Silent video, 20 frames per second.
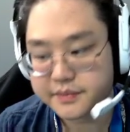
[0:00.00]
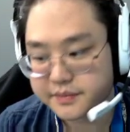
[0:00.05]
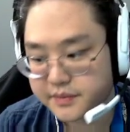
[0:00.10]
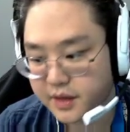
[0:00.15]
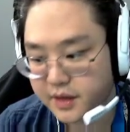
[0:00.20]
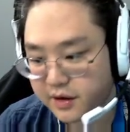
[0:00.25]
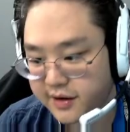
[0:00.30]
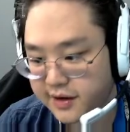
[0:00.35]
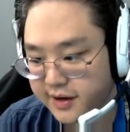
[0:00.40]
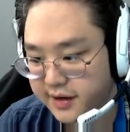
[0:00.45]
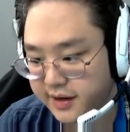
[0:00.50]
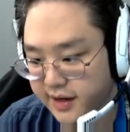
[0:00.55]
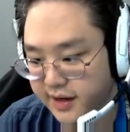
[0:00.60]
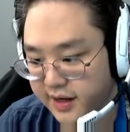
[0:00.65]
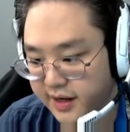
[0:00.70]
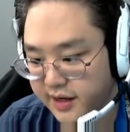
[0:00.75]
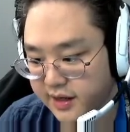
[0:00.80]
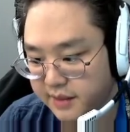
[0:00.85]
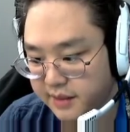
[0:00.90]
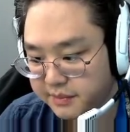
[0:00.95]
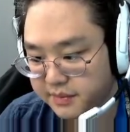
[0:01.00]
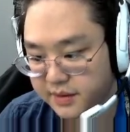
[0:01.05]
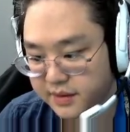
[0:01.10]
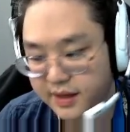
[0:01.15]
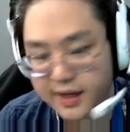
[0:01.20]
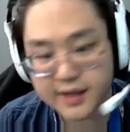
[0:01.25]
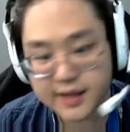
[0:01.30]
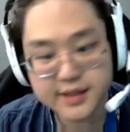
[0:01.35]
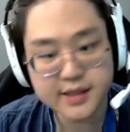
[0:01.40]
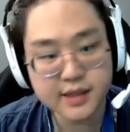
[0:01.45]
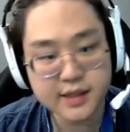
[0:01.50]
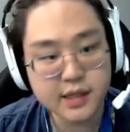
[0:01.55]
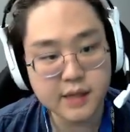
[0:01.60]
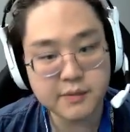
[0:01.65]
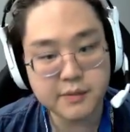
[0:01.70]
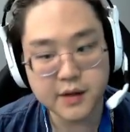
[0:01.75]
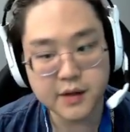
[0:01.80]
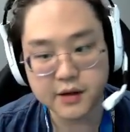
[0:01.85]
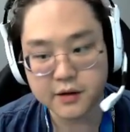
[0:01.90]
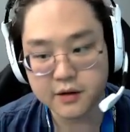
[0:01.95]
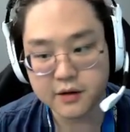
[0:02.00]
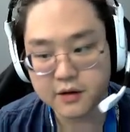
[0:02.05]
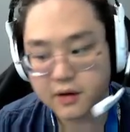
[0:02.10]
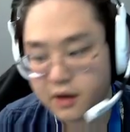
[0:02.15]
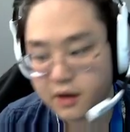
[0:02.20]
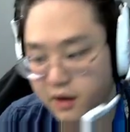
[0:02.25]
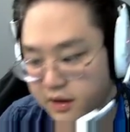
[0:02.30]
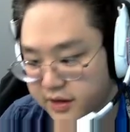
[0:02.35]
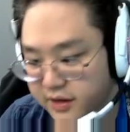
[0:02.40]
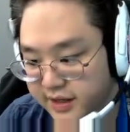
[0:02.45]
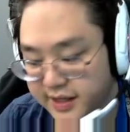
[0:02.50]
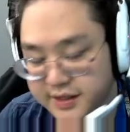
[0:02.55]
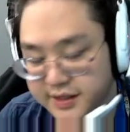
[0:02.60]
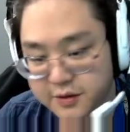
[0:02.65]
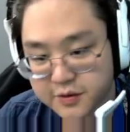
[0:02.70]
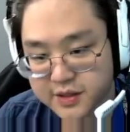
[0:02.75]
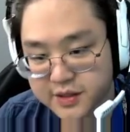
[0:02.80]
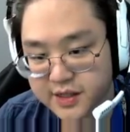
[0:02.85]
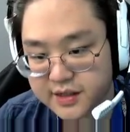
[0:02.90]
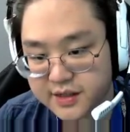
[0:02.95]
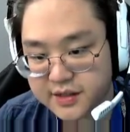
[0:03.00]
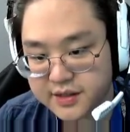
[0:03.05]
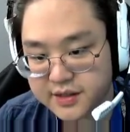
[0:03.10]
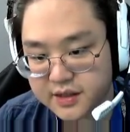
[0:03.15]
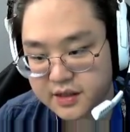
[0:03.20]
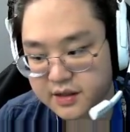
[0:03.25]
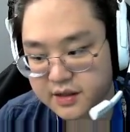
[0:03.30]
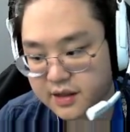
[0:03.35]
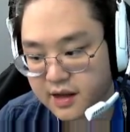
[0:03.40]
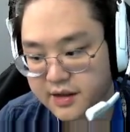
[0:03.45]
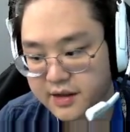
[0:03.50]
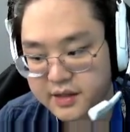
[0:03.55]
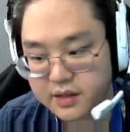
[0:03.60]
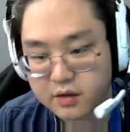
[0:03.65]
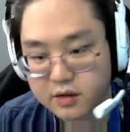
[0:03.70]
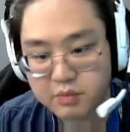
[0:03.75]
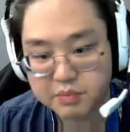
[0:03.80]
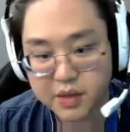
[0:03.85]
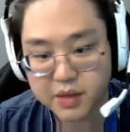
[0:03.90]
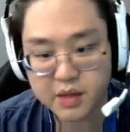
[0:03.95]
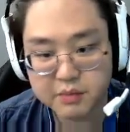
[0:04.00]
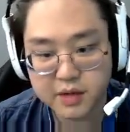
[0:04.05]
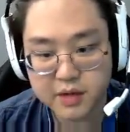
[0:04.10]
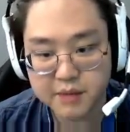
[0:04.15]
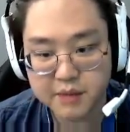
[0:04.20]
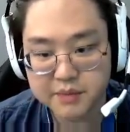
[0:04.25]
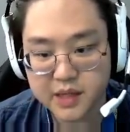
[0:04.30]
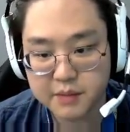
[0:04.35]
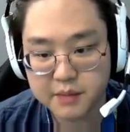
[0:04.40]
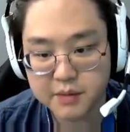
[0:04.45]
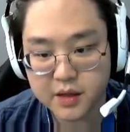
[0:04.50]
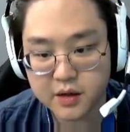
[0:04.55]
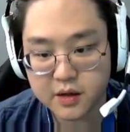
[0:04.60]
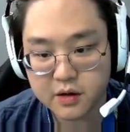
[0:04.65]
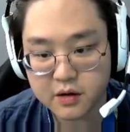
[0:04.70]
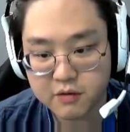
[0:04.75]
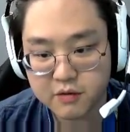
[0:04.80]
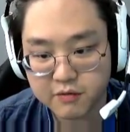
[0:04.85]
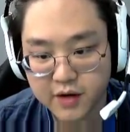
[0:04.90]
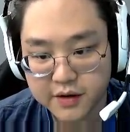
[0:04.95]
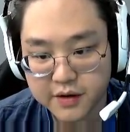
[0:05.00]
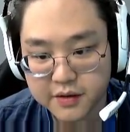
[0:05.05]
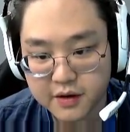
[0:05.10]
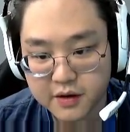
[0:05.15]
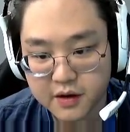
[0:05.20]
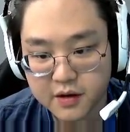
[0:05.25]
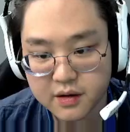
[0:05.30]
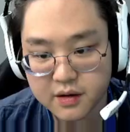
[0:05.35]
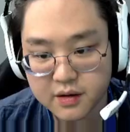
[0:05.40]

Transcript: Alright, and I'm insta-TPing here. You guys don't see it because the client's a little bugged, but I'm TPing here, right there.